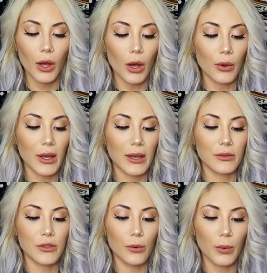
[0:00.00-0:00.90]
Okay,
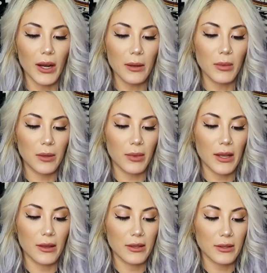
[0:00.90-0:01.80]
so what I mean by
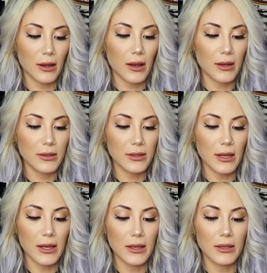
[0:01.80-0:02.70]
this, guys,
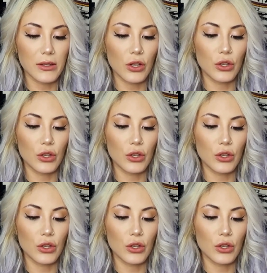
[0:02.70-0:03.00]
is